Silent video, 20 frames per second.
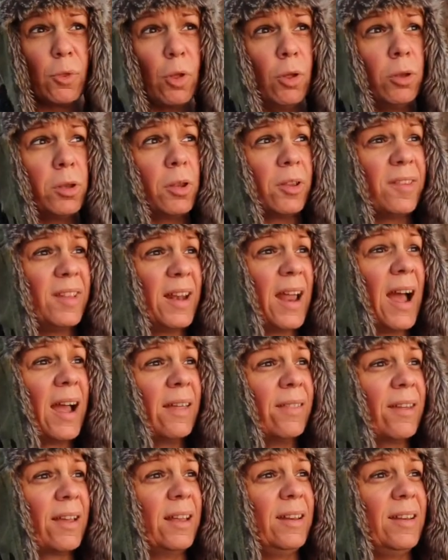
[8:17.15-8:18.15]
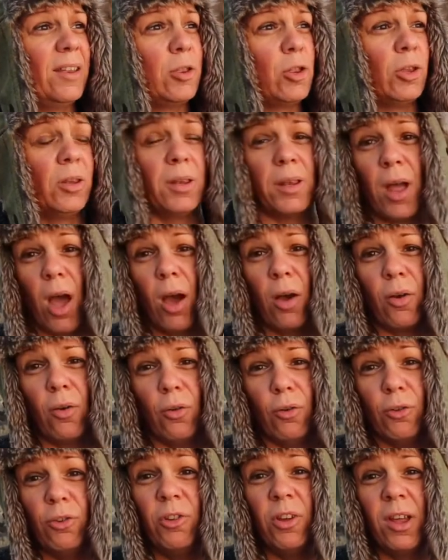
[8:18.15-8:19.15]
So tonight the conditions are
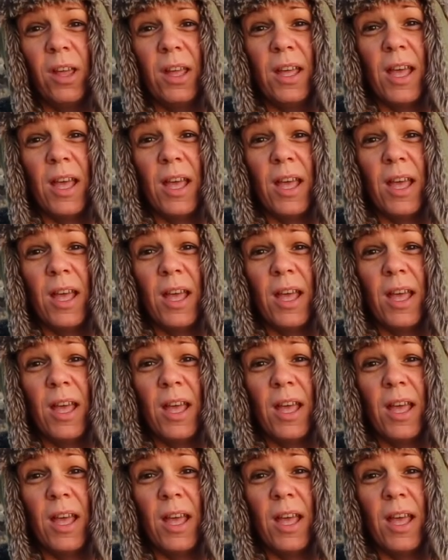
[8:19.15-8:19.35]
good,